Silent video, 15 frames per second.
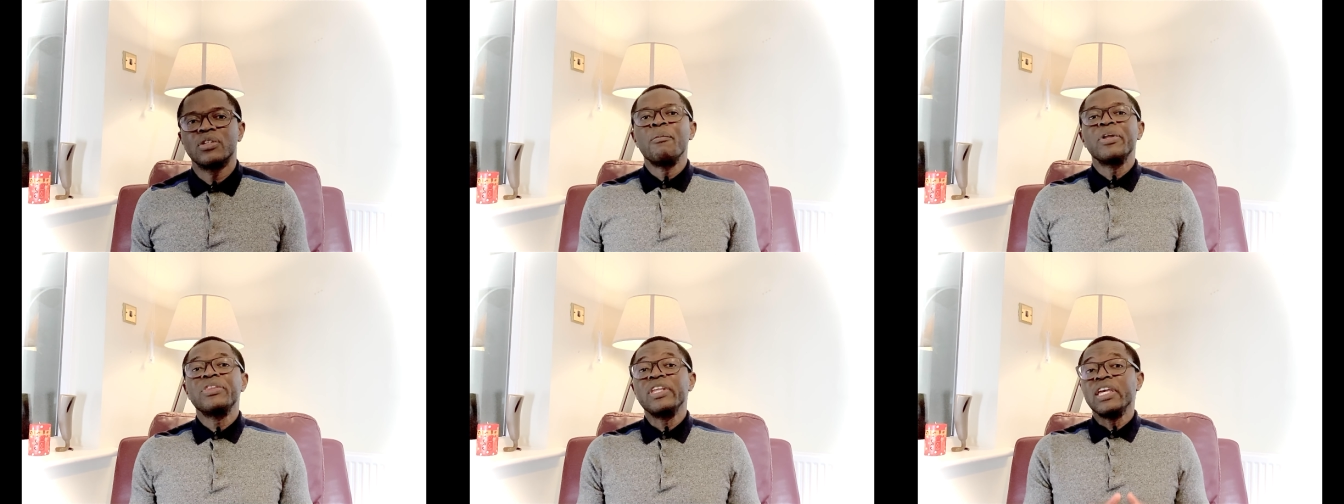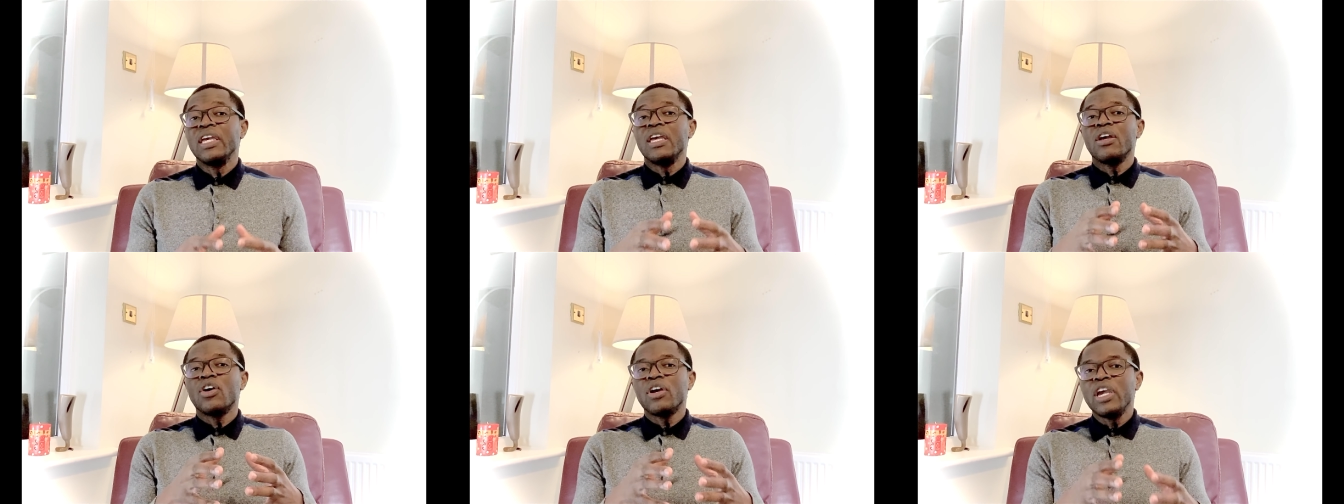But the
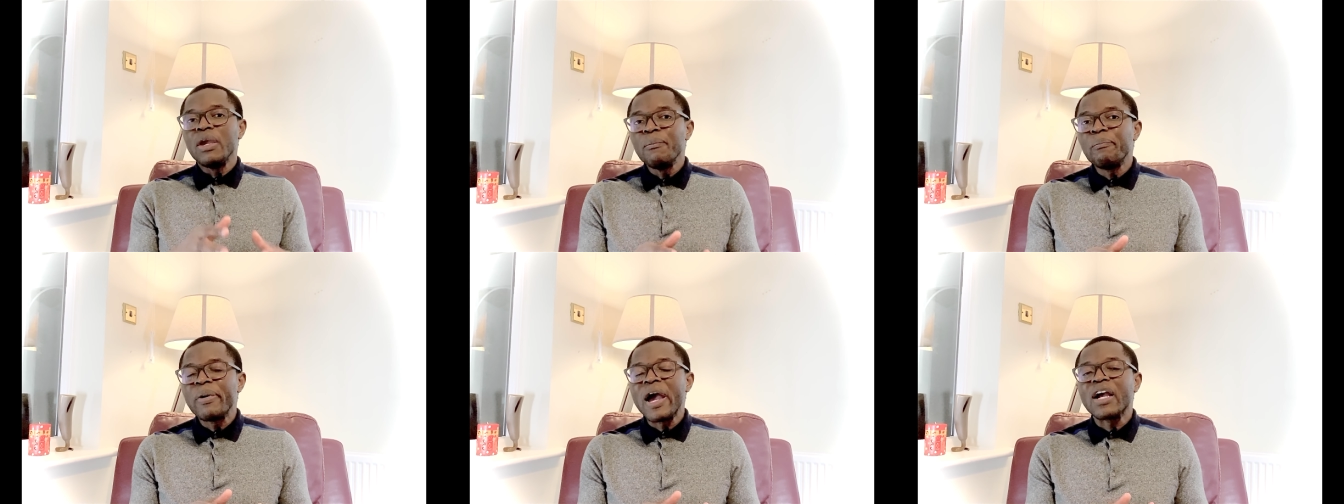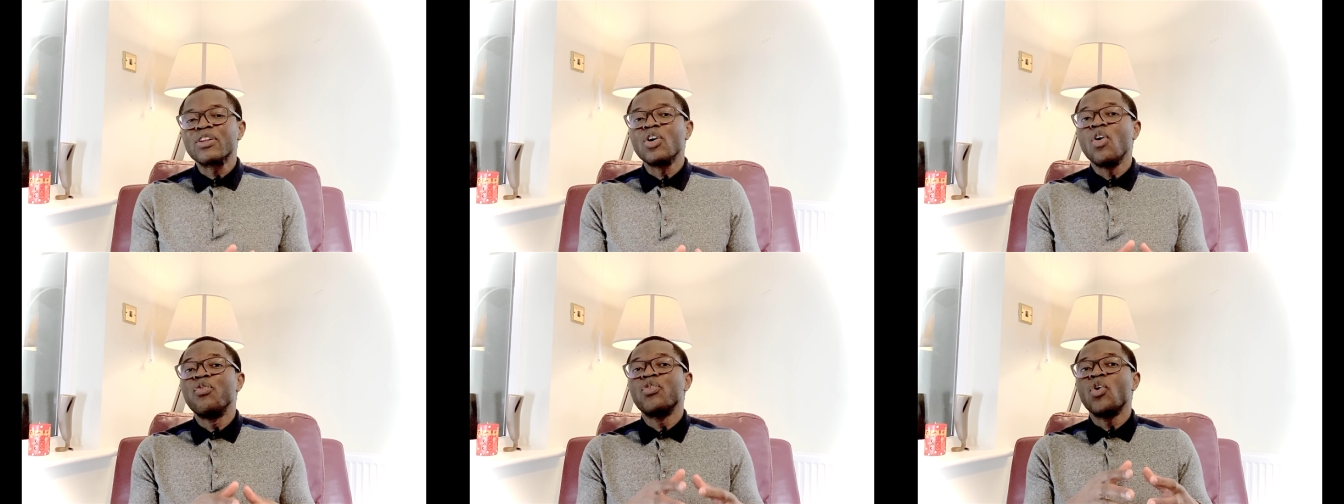impact
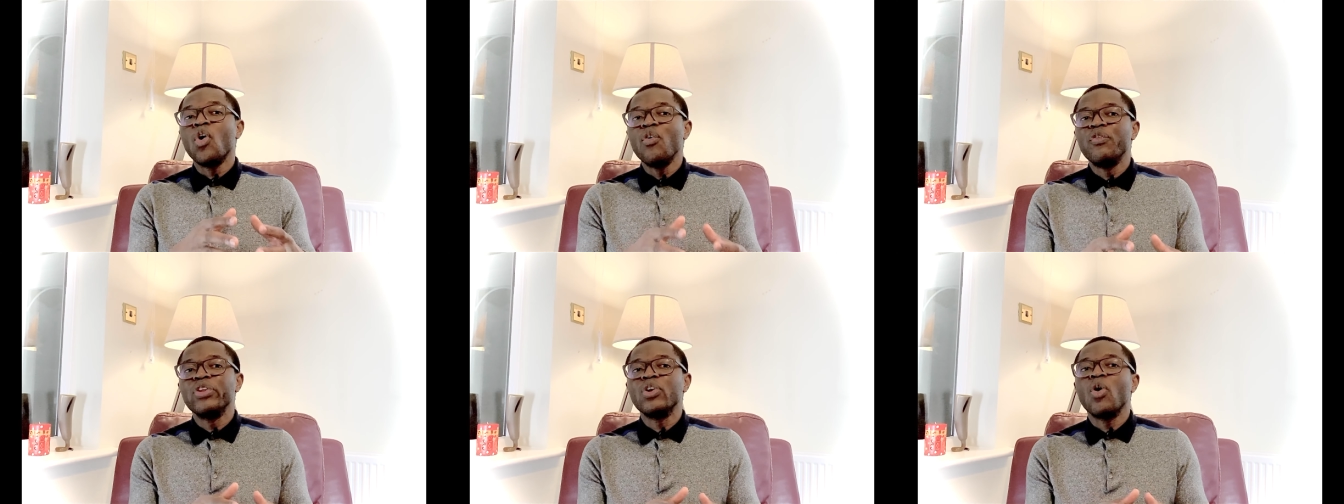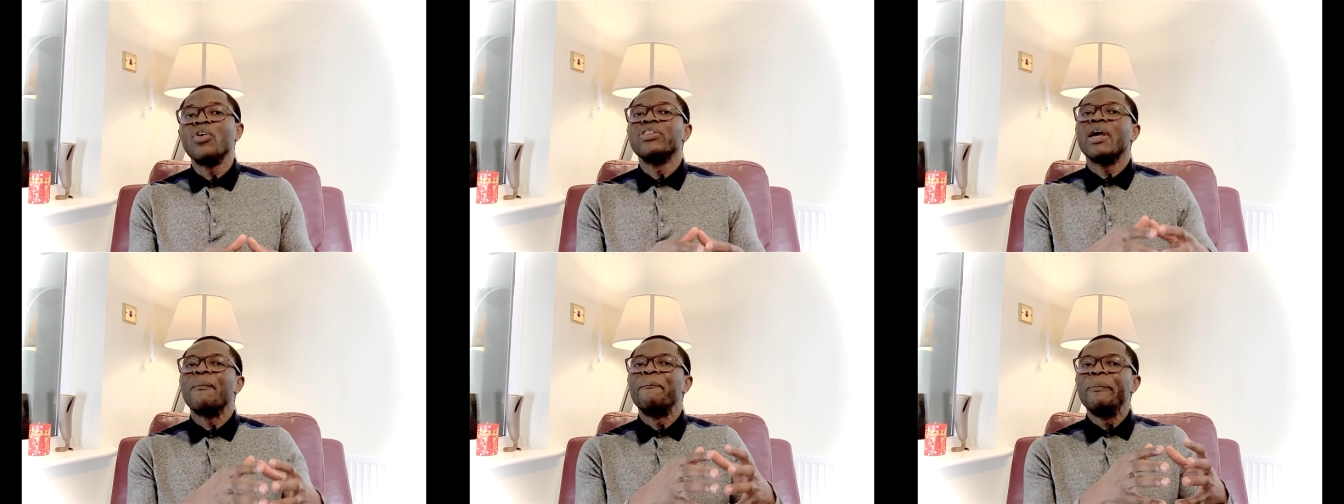of COVID on
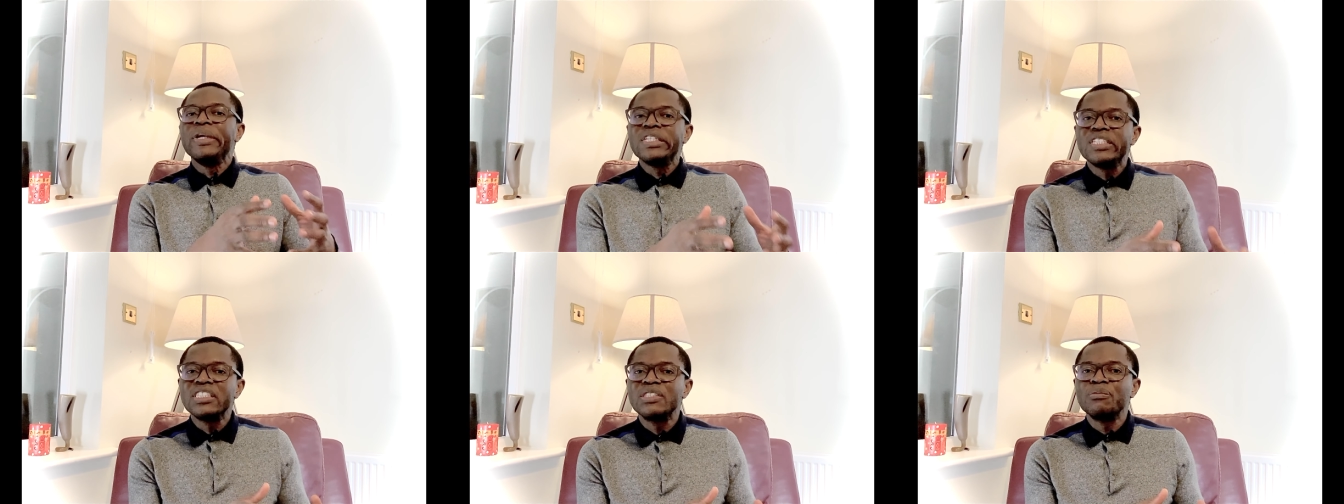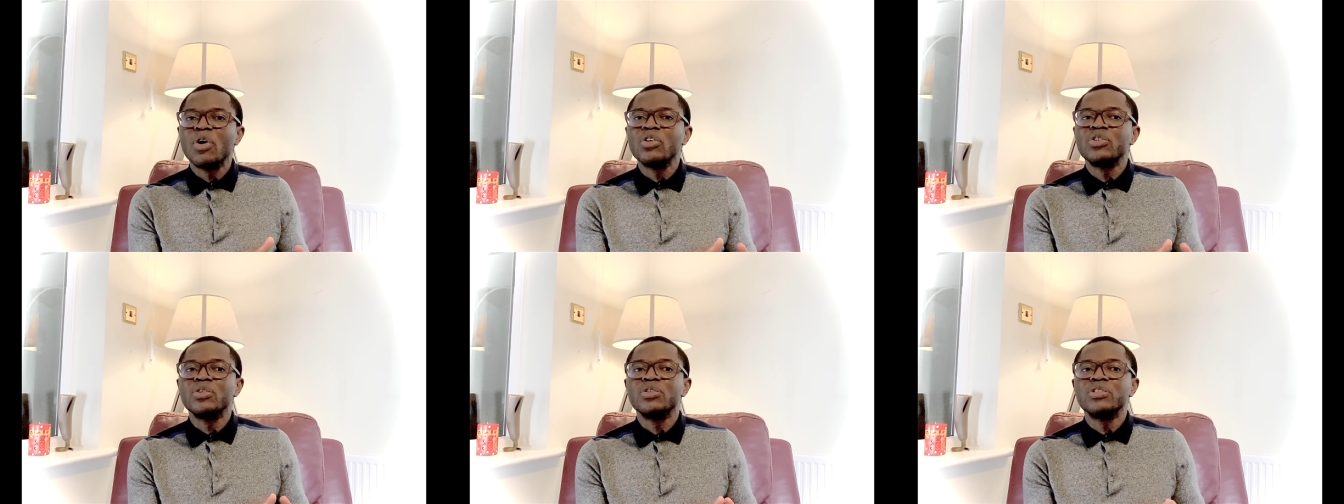their business
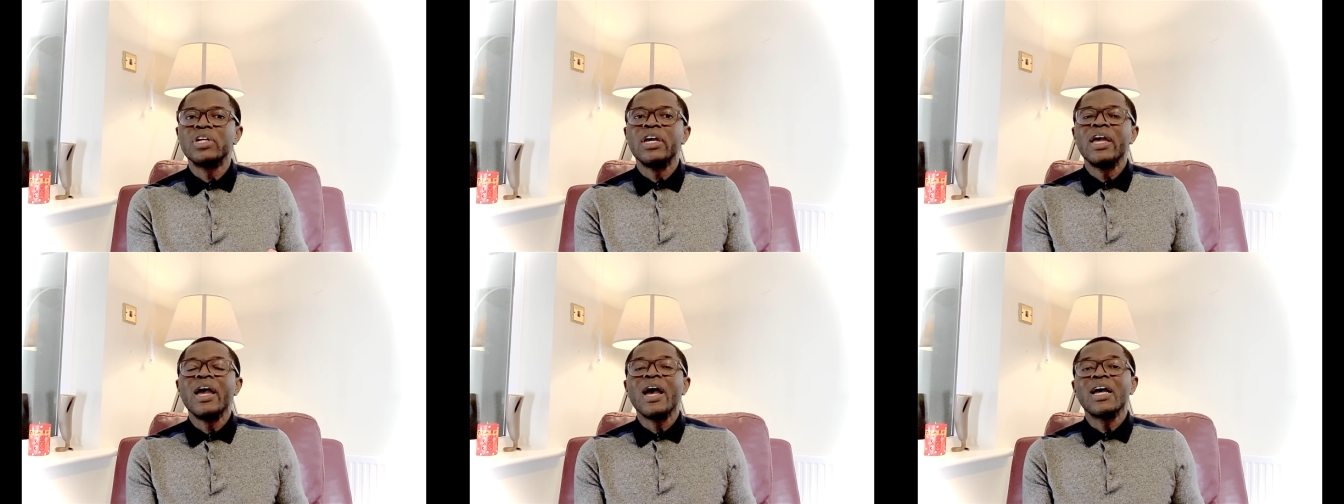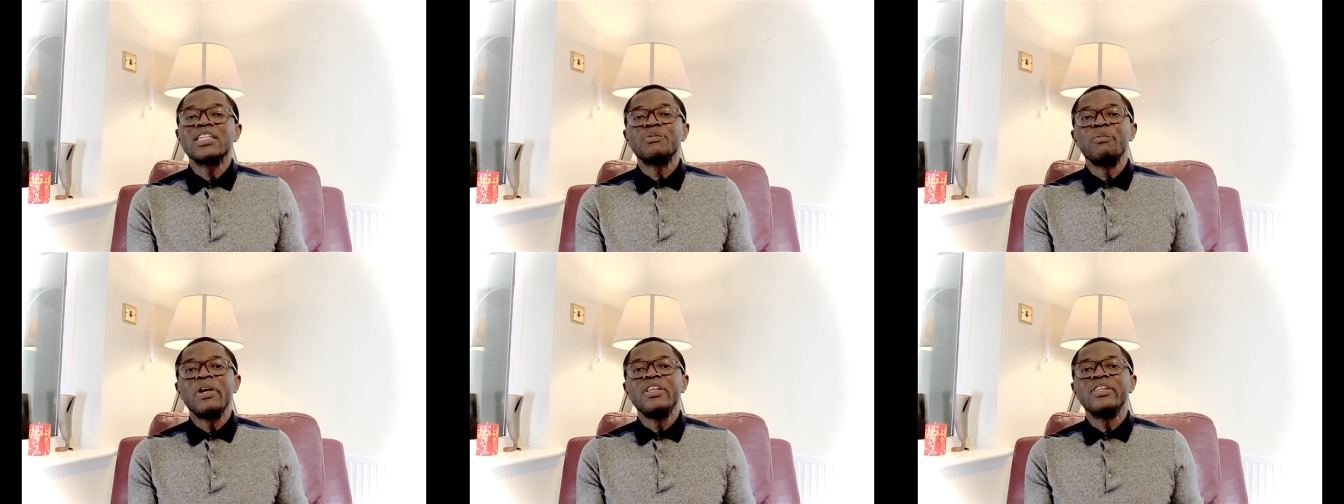models has
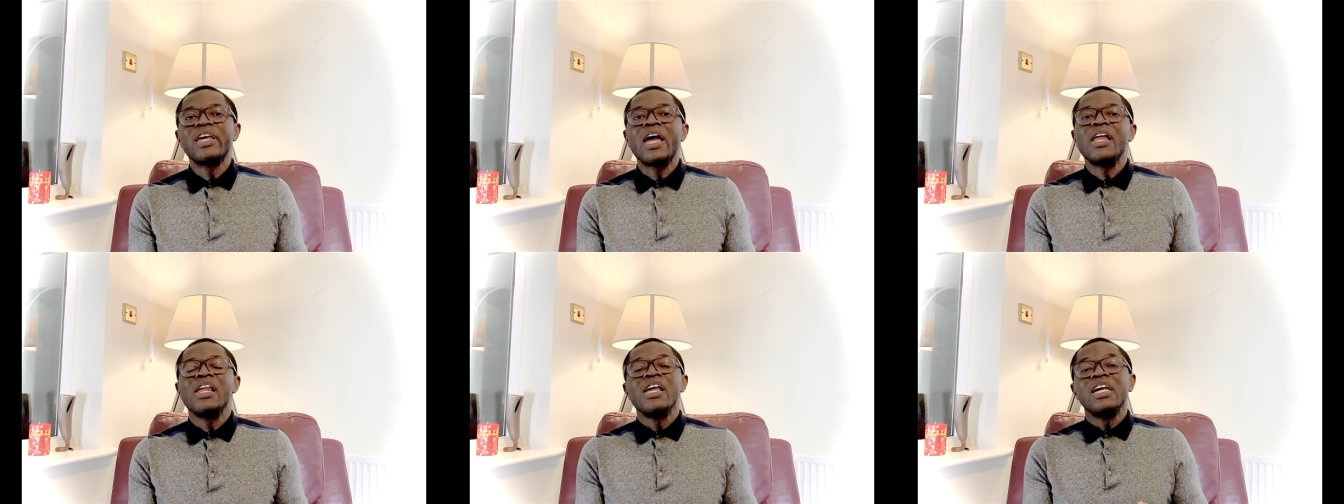meant that